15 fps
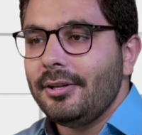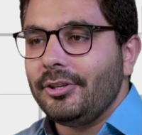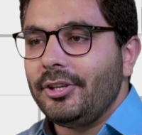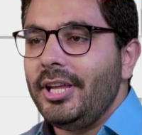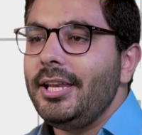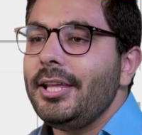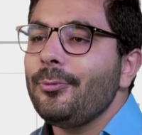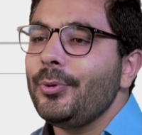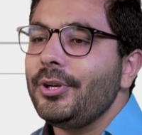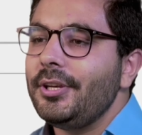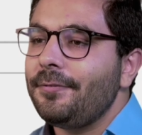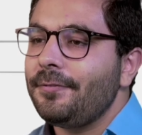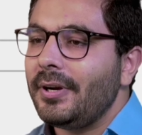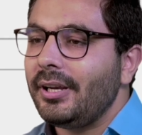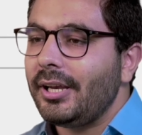Dealing with
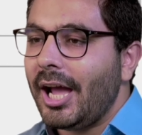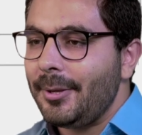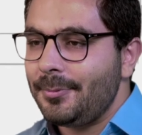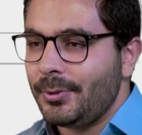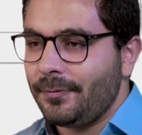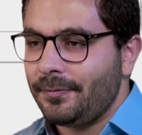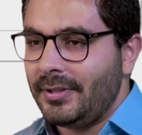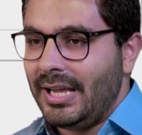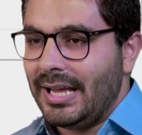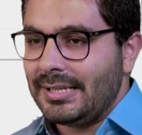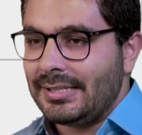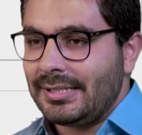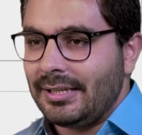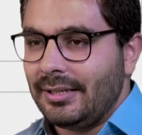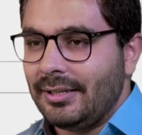different types of the
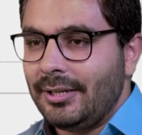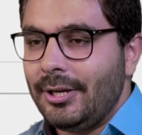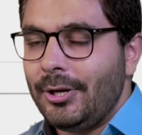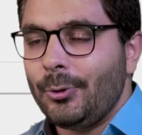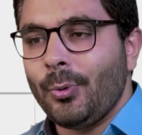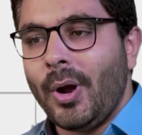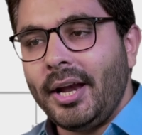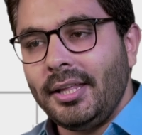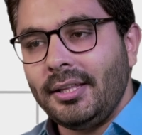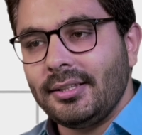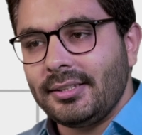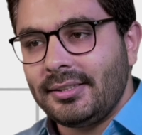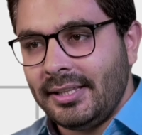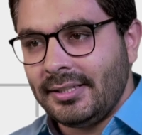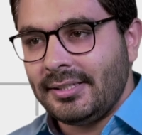essay, writing
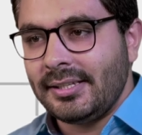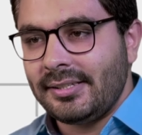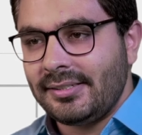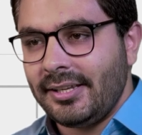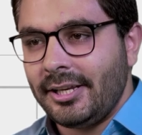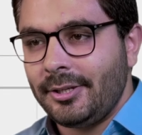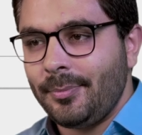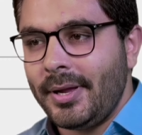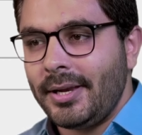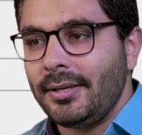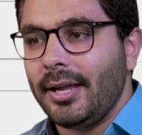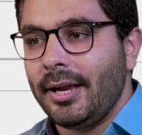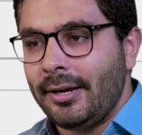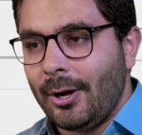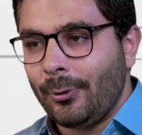the thesis
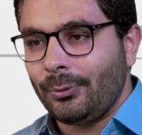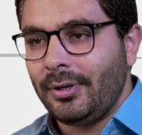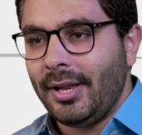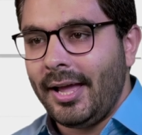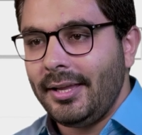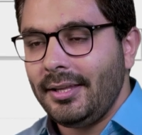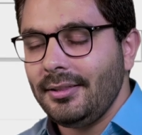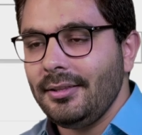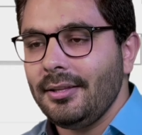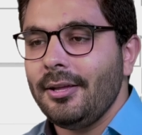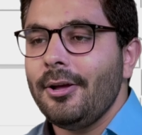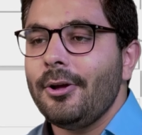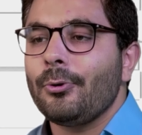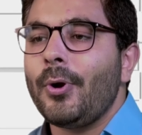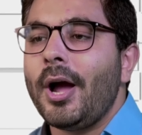statement and outline,
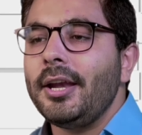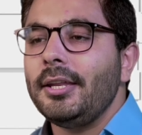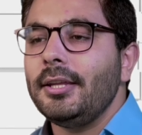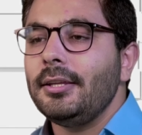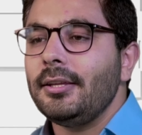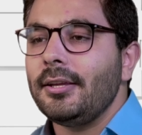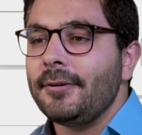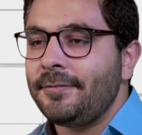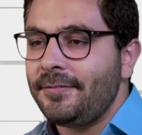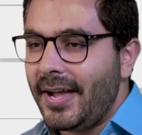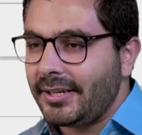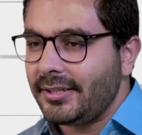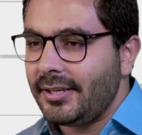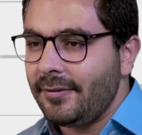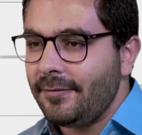writing
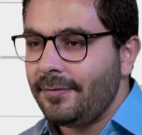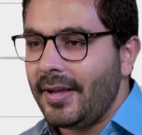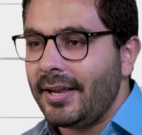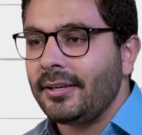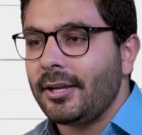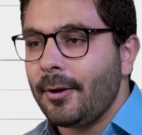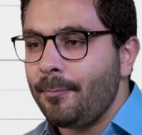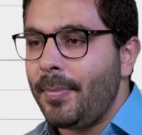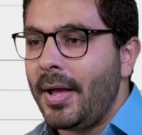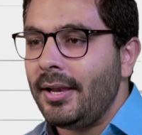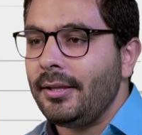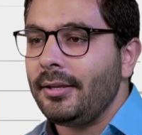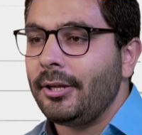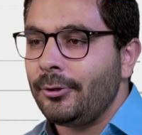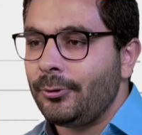effective and
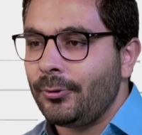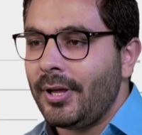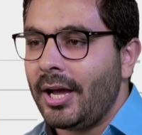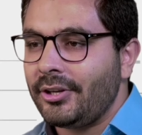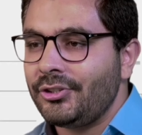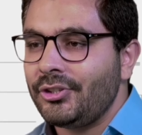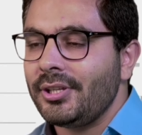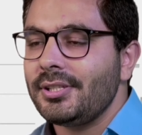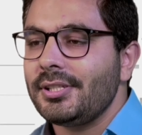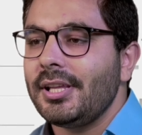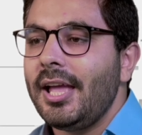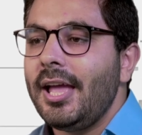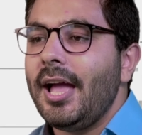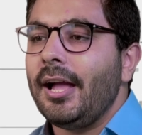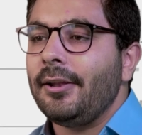compelling introductions,
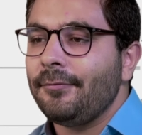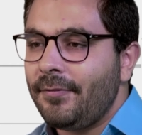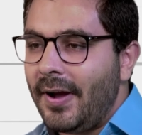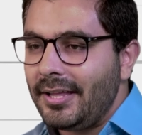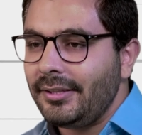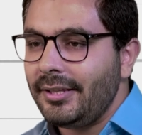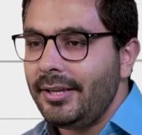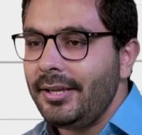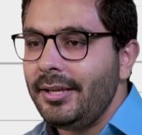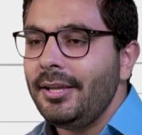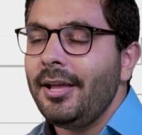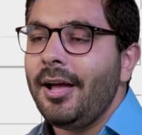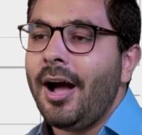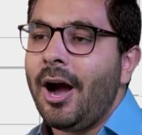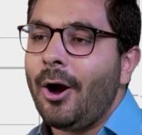and
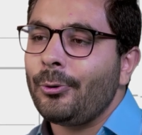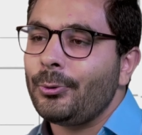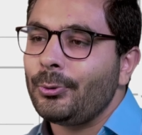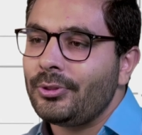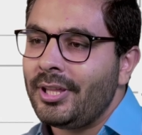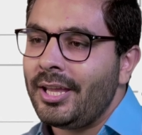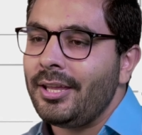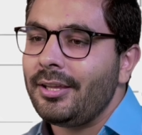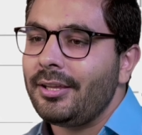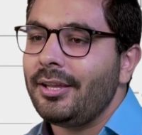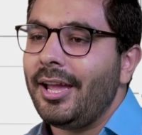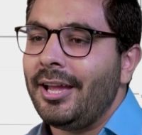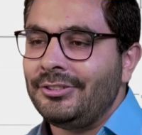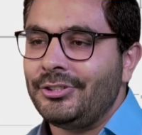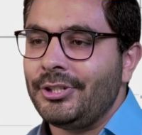finally, how to think
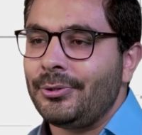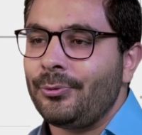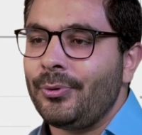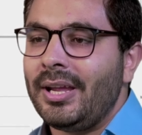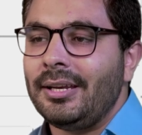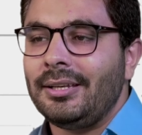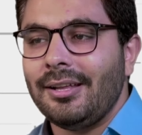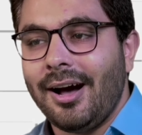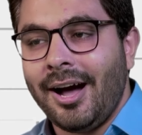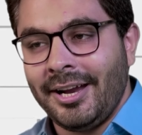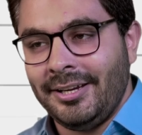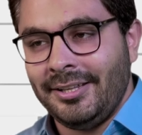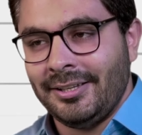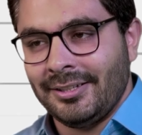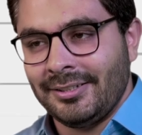and generate
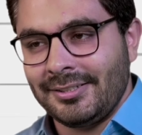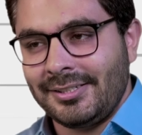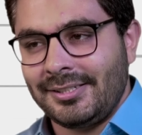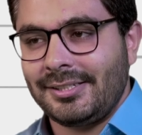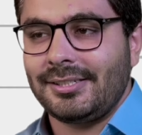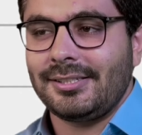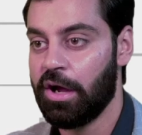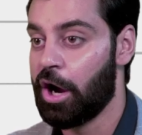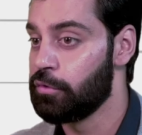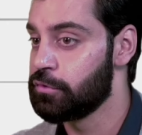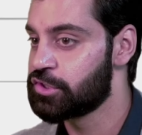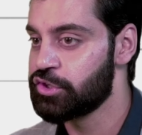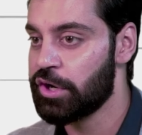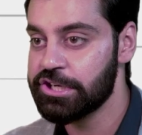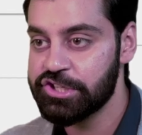ideas. How to
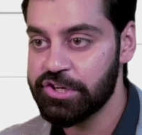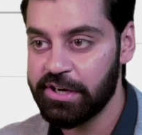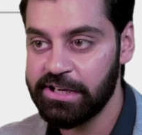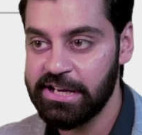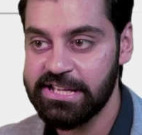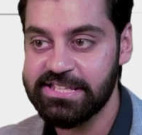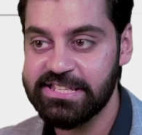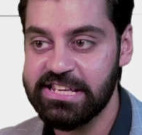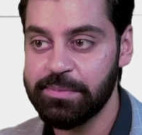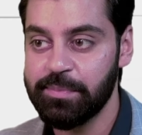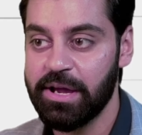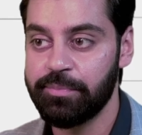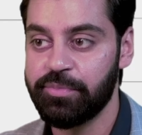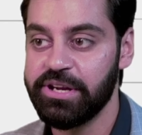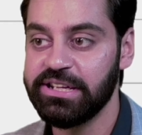structure an essay
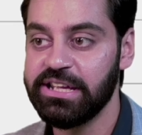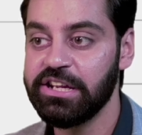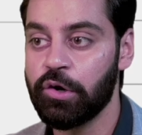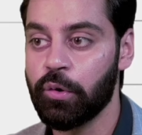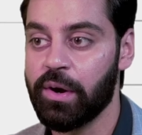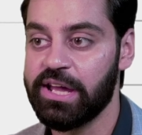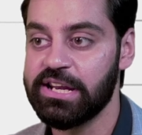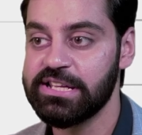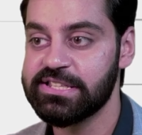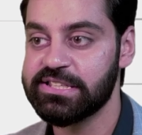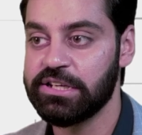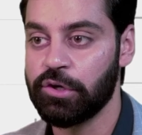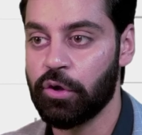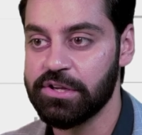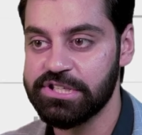by bringing coherence
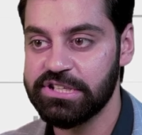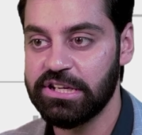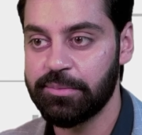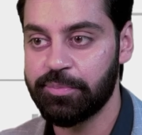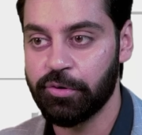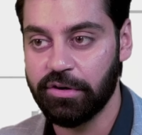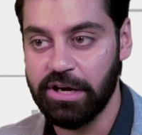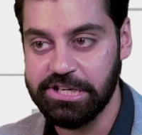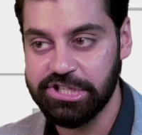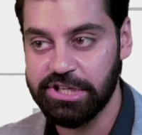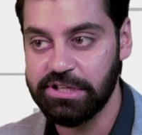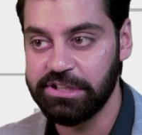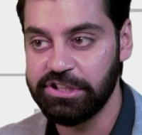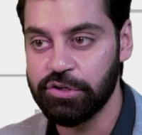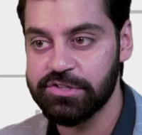and logical progression
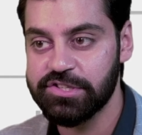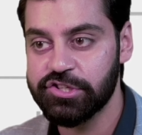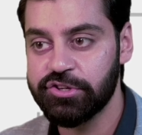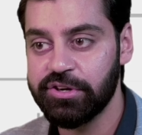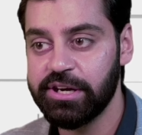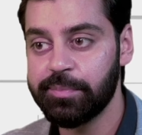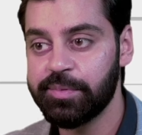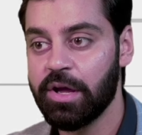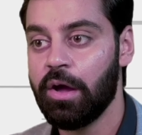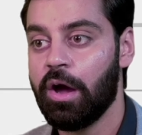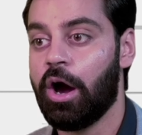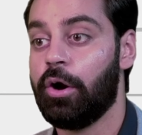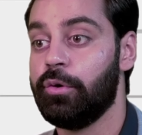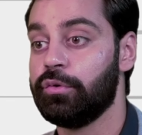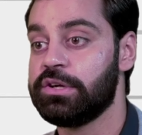in your script,
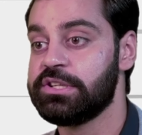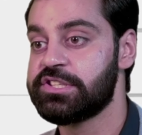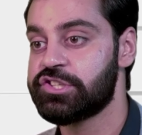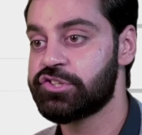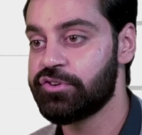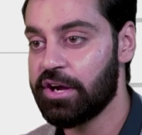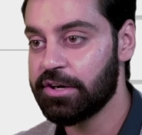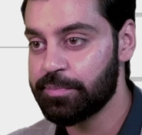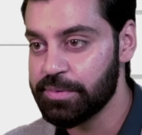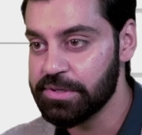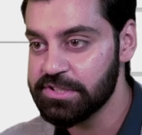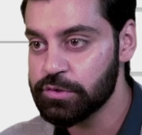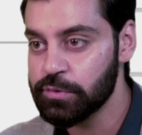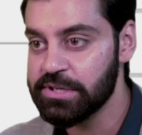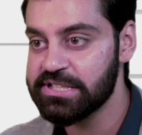how to construct
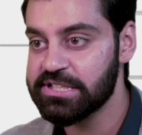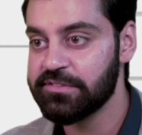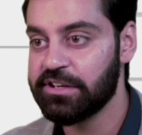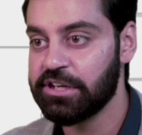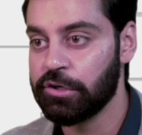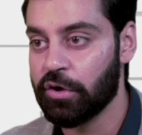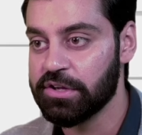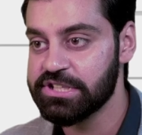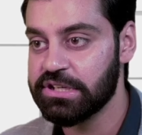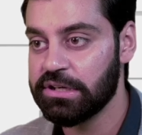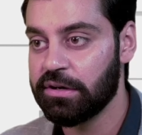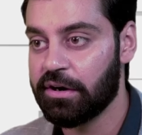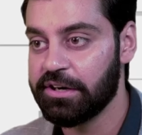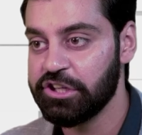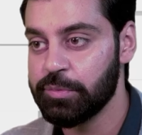persuasive and
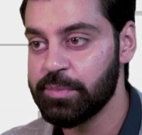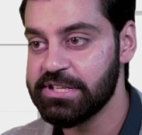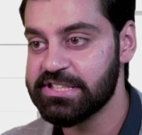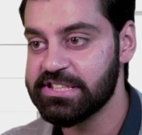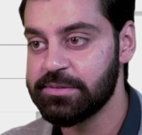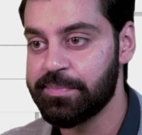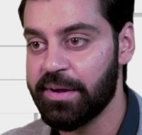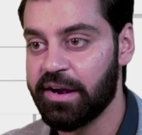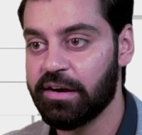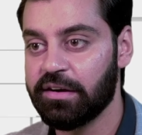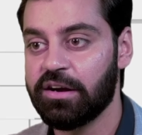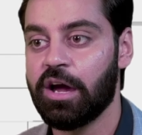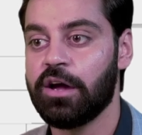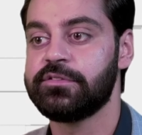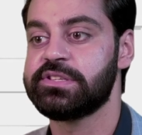logical arguments in
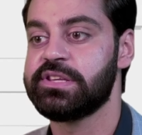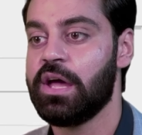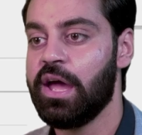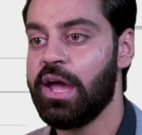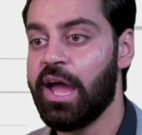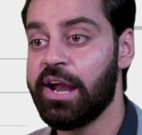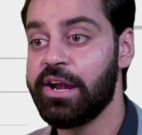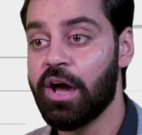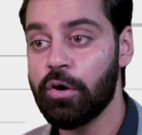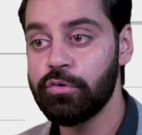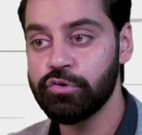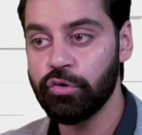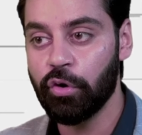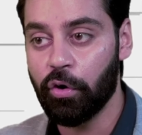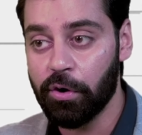paragraphs, and how
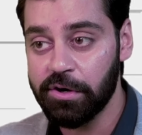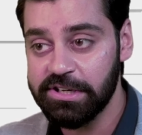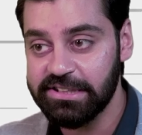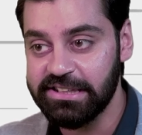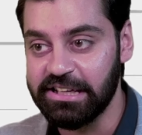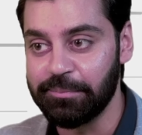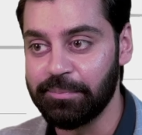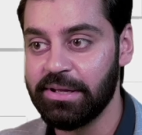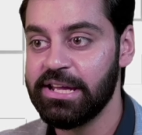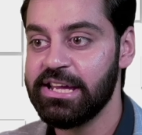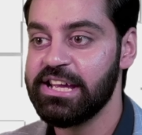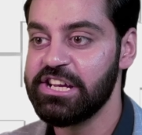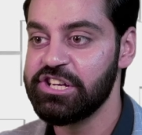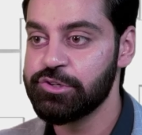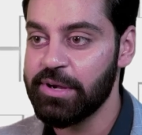to order them
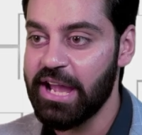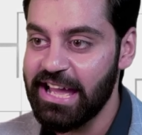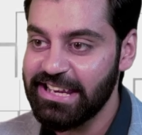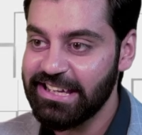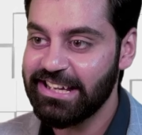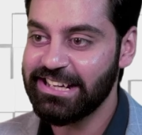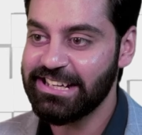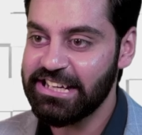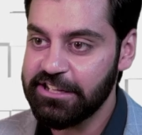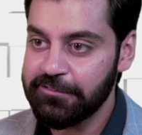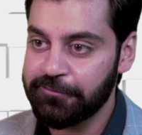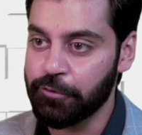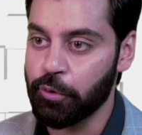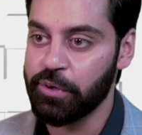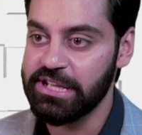into elegantly
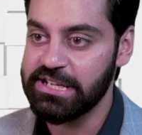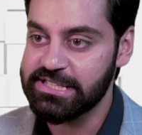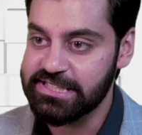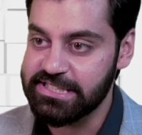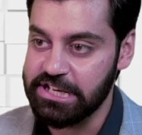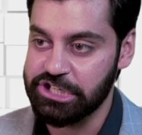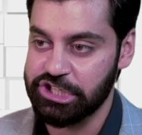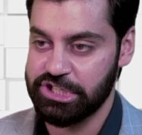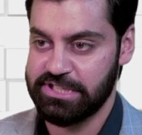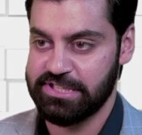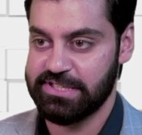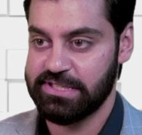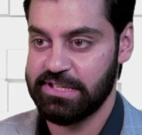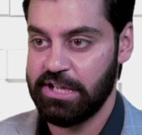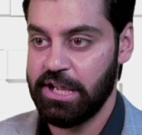flowing
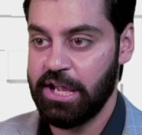sections.